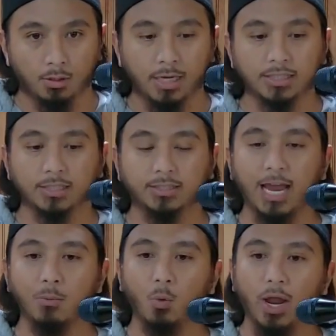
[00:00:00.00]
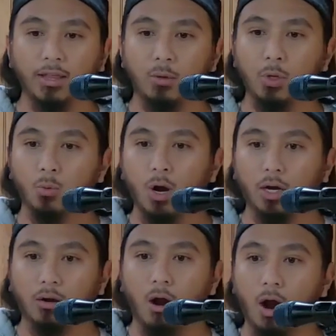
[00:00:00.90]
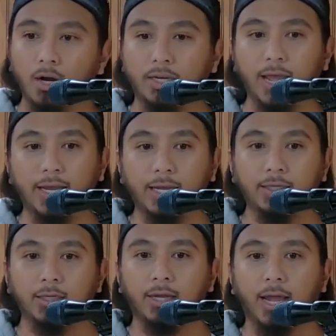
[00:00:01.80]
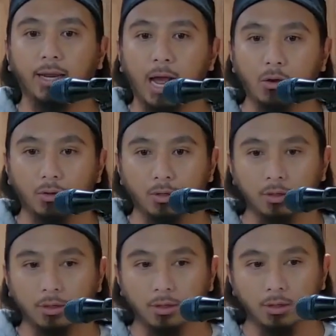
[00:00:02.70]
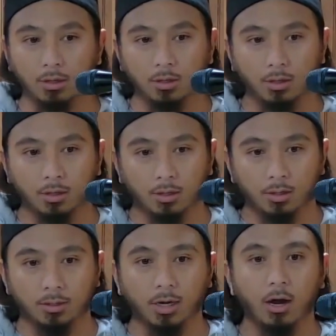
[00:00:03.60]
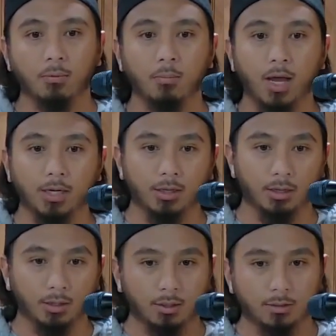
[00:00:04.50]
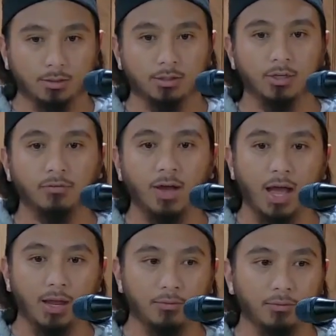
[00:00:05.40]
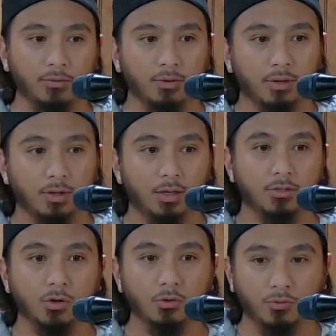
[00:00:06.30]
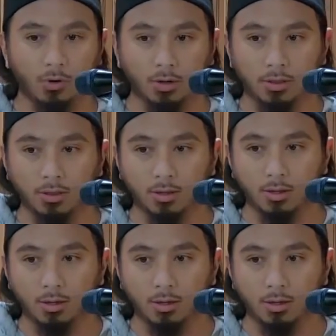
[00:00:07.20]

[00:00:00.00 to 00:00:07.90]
Just the same way that we work hard day in and day out to earn money, to survive, and so forth.